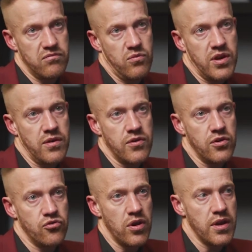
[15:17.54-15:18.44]
whenever
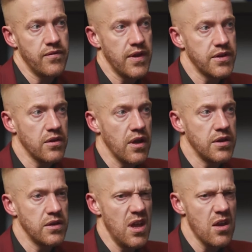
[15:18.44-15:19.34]
you train, if that's okay. He
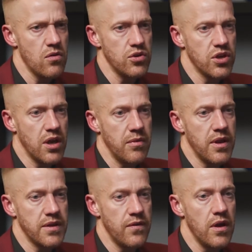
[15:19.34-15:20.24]
said, yeah, of course you can, mate,
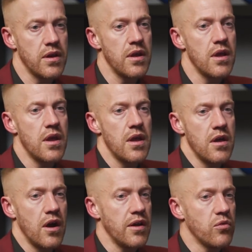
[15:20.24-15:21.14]
that's fine.
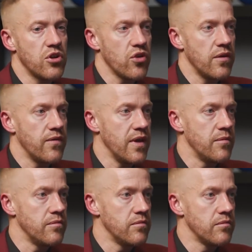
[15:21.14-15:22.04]
I didn't want to train for
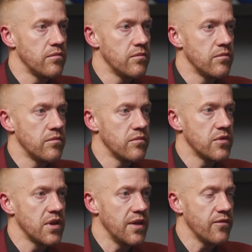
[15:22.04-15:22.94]
him
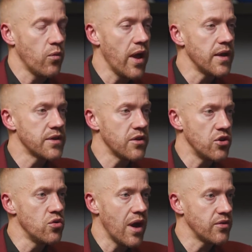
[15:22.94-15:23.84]
to lift weights. I
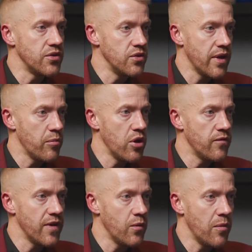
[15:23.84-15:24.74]
knew how to do that
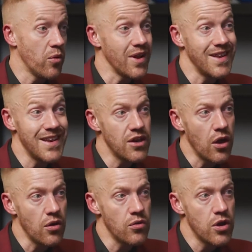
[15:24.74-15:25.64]
perfectly well. But what I didn't
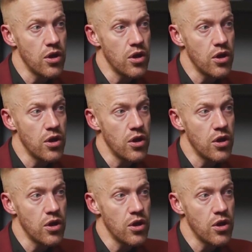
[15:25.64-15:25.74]
know